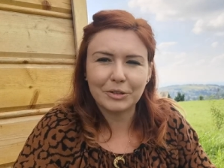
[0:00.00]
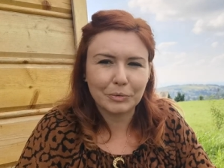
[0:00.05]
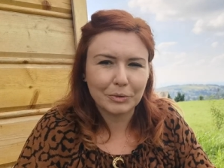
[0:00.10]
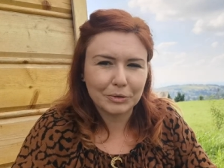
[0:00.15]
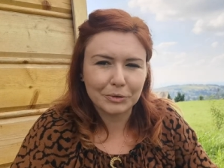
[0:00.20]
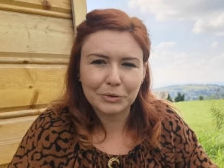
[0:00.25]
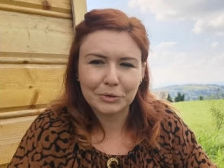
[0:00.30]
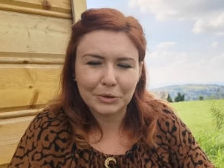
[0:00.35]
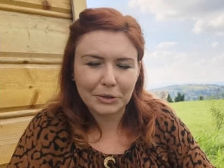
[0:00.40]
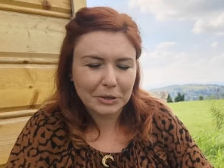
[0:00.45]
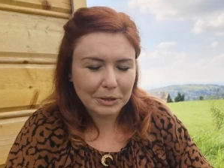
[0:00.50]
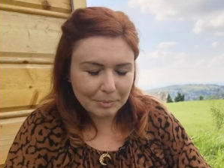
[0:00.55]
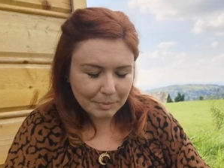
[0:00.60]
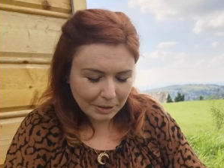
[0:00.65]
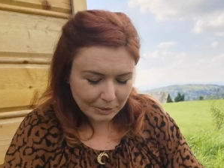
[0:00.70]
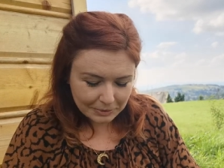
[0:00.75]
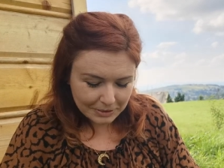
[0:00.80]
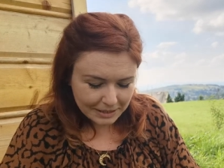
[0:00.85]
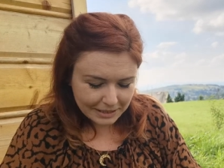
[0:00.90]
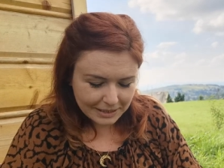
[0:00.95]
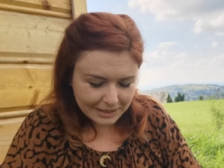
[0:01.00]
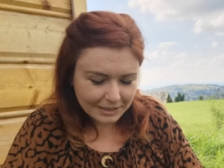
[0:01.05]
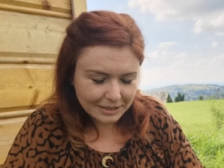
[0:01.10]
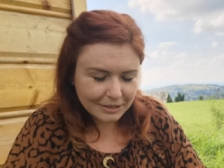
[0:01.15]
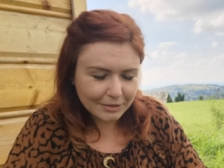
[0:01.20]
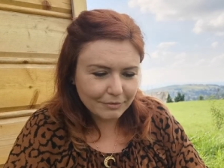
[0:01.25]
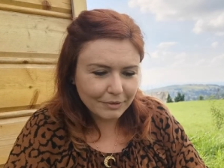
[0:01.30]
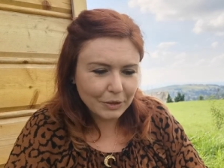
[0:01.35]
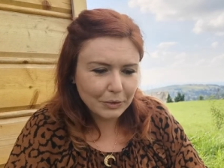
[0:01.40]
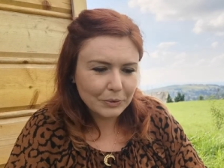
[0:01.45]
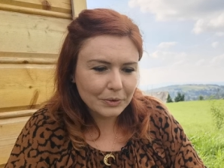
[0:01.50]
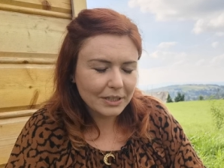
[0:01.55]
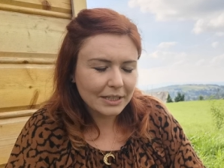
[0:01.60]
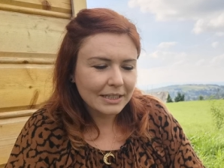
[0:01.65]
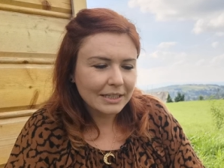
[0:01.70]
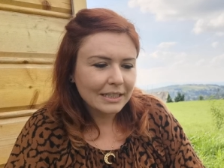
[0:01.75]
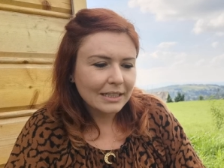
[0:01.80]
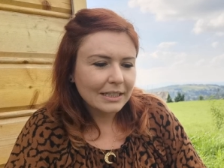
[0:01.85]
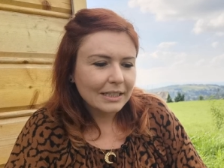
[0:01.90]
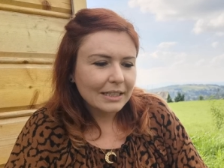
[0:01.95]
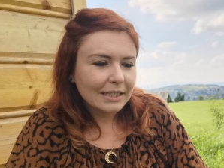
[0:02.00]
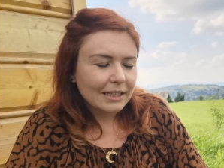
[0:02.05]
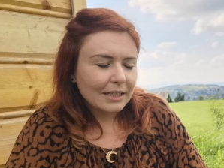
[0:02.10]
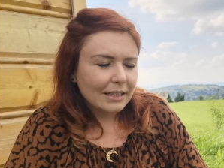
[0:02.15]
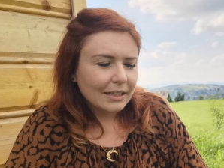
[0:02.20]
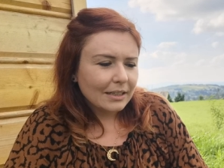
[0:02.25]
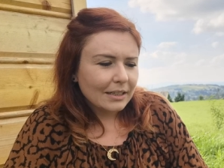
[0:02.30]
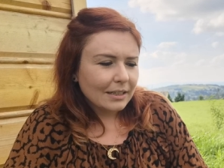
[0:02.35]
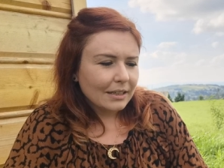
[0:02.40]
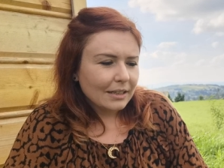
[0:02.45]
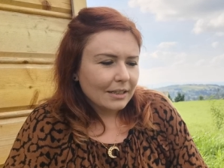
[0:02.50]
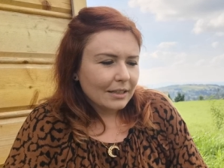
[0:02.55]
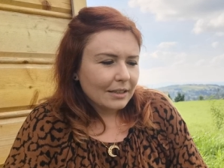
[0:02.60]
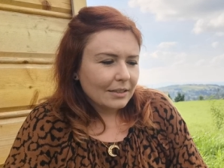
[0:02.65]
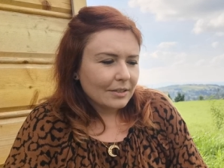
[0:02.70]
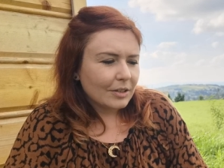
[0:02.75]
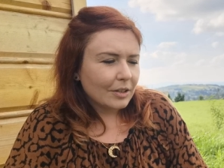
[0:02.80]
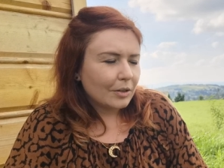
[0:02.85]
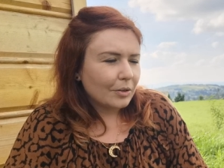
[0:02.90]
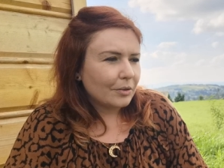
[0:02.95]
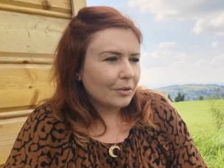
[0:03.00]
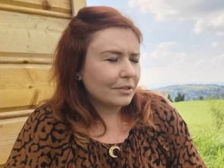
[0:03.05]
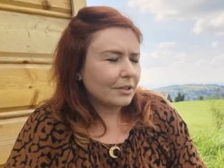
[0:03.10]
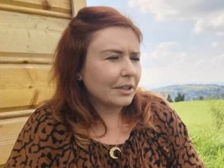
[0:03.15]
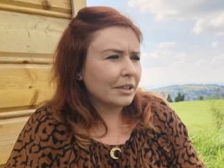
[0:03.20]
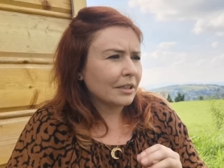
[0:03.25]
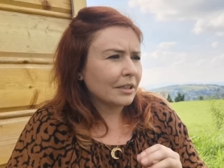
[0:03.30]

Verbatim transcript: I don't want to talk about it in the vlog so